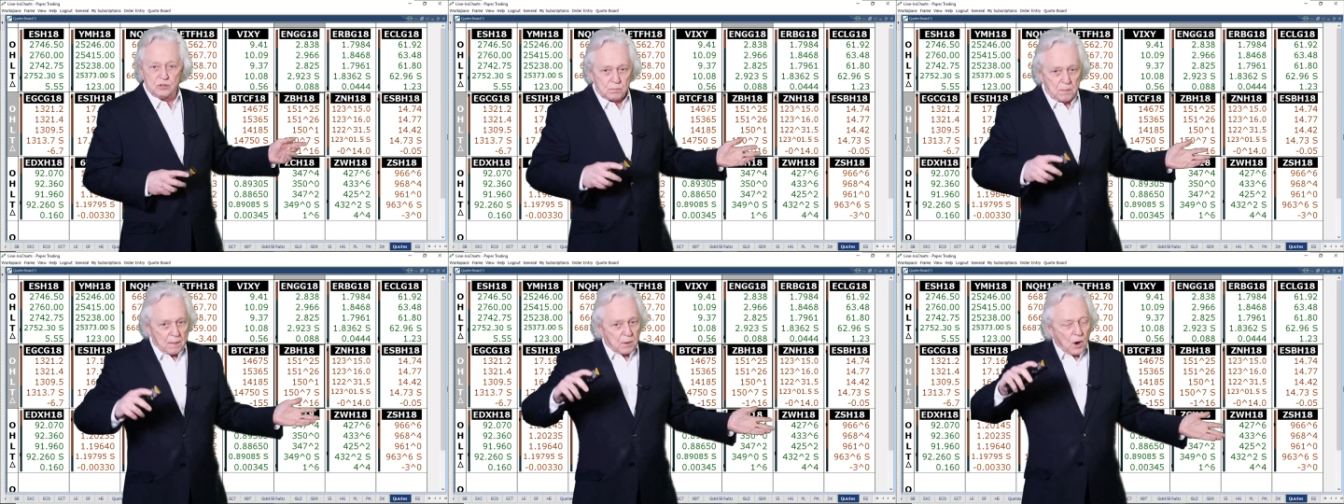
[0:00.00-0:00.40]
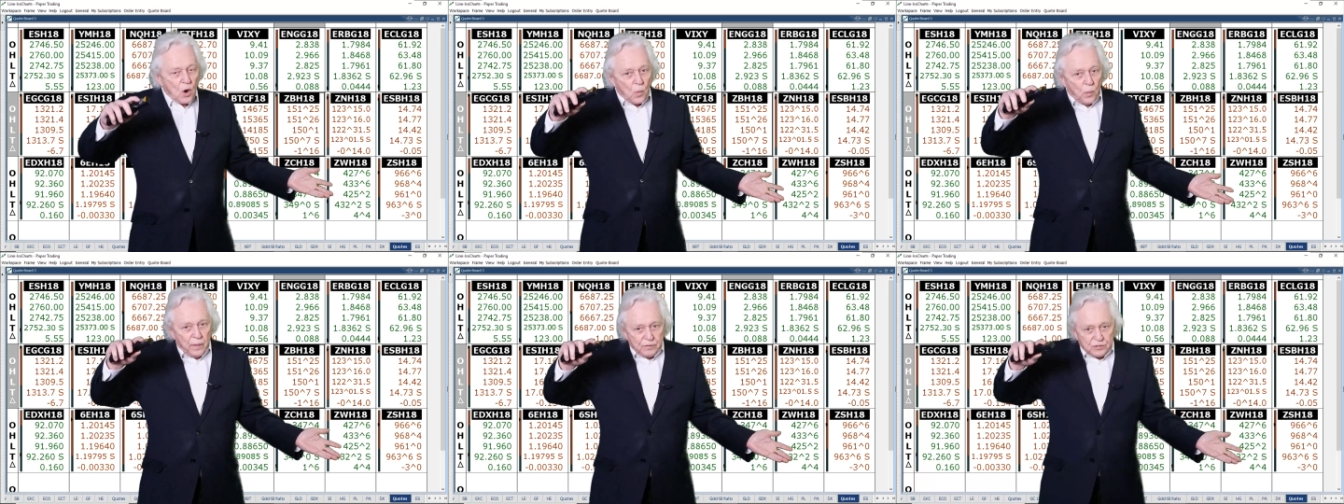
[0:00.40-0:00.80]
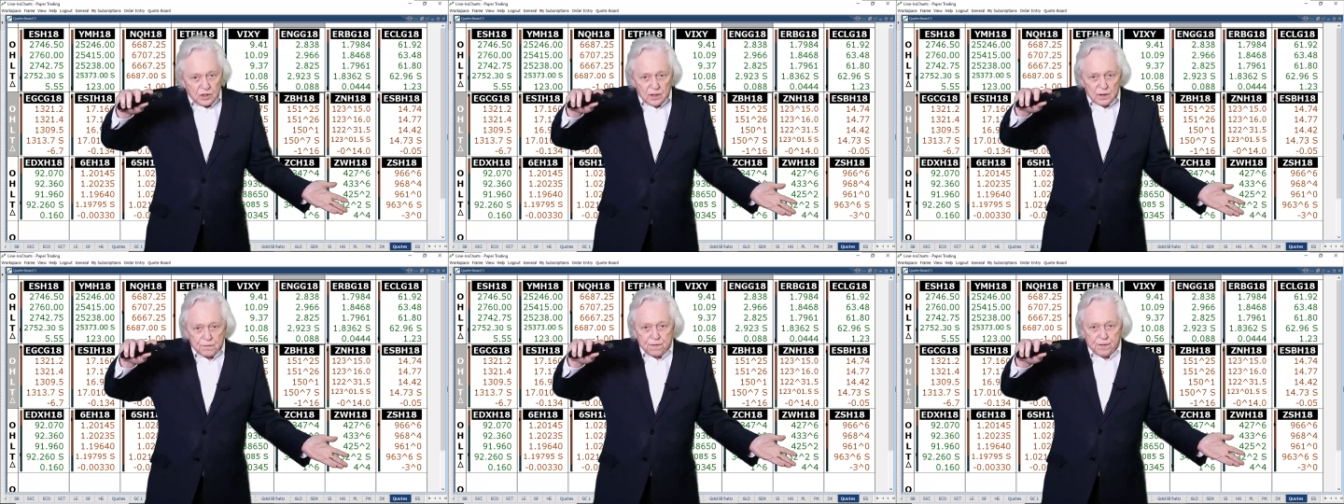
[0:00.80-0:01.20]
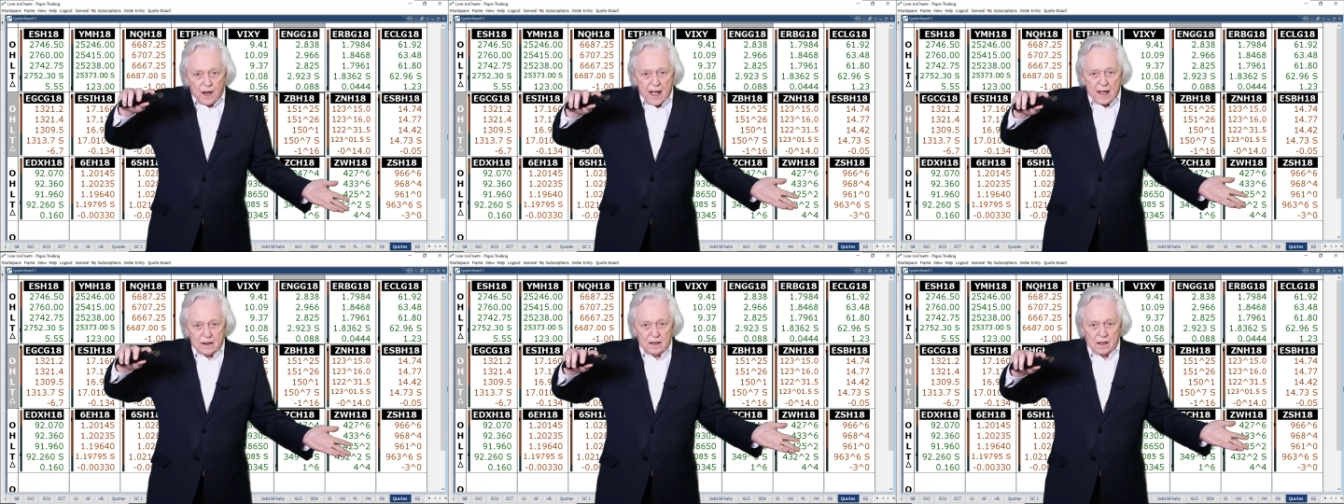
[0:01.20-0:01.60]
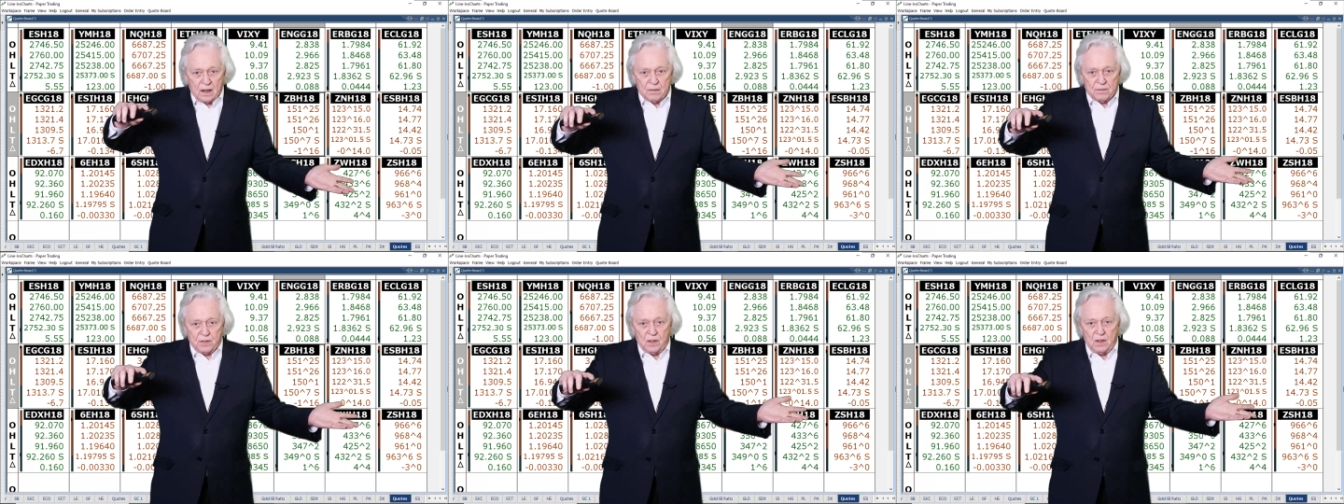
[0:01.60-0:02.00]
Remember, we've seen a flattening
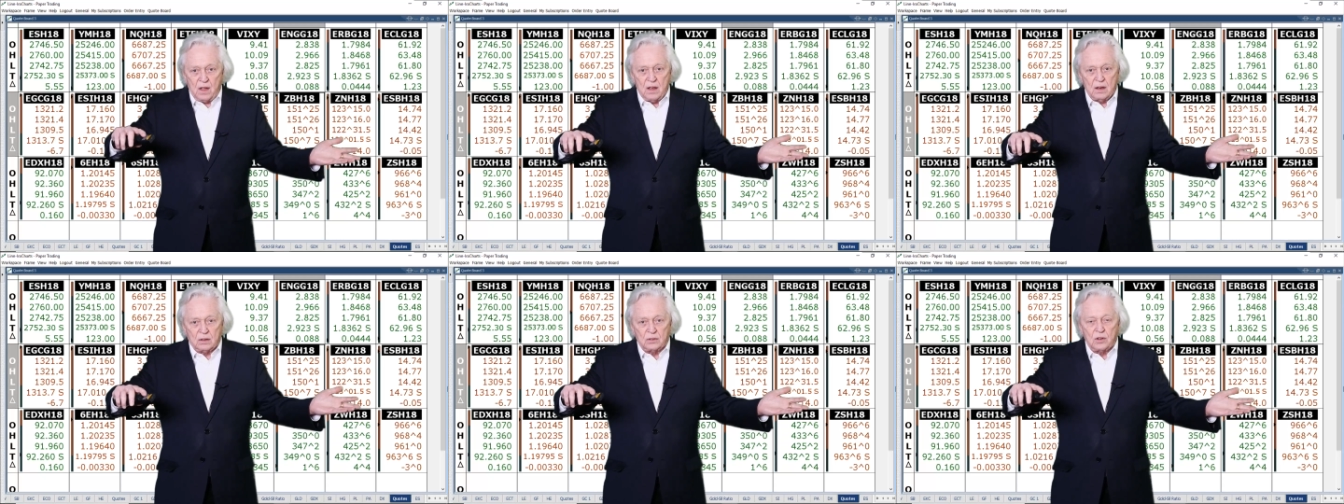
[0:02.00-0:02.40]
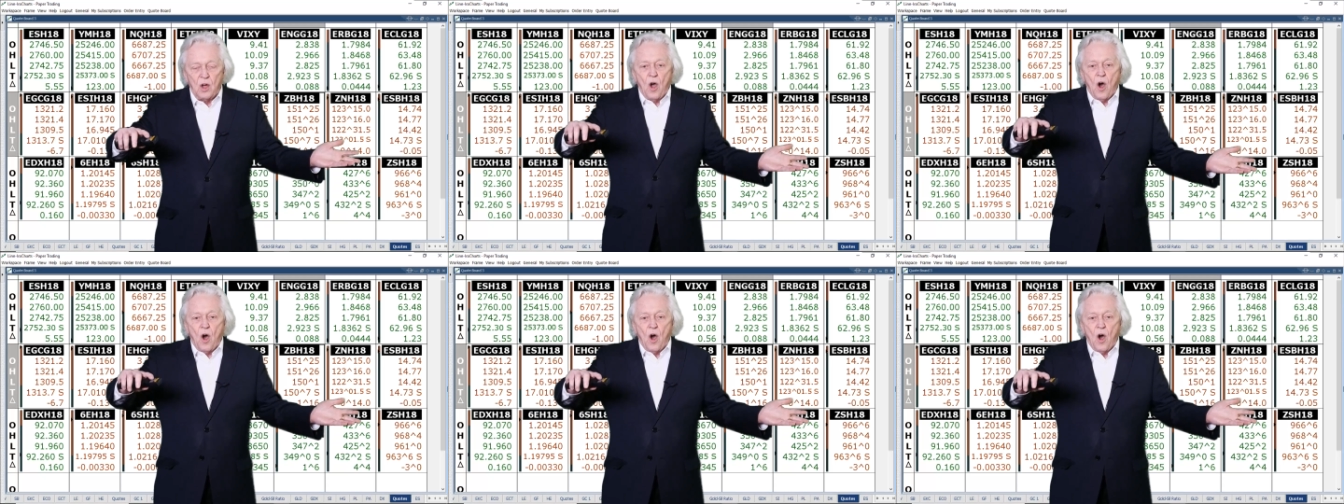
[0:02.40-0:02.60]
of the yield.